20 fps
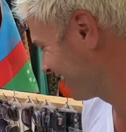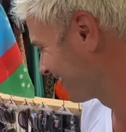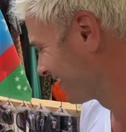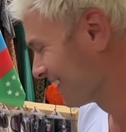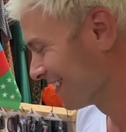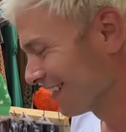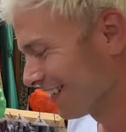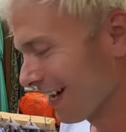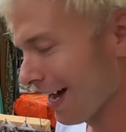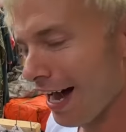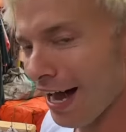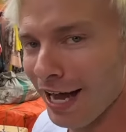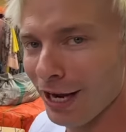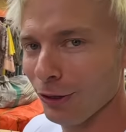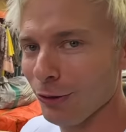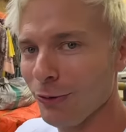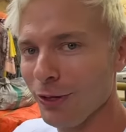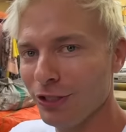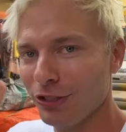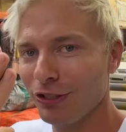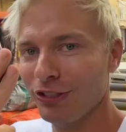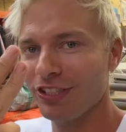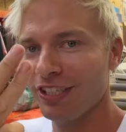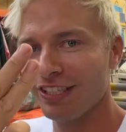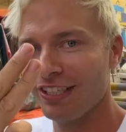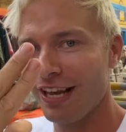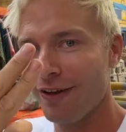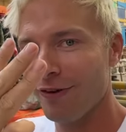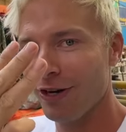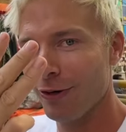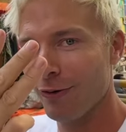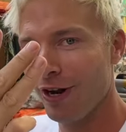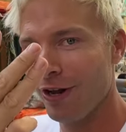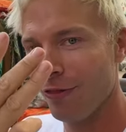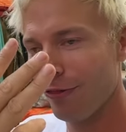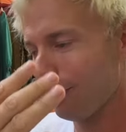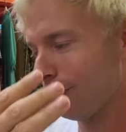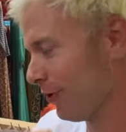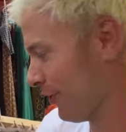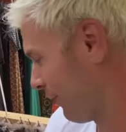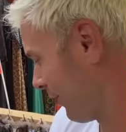I don't want to just have it around three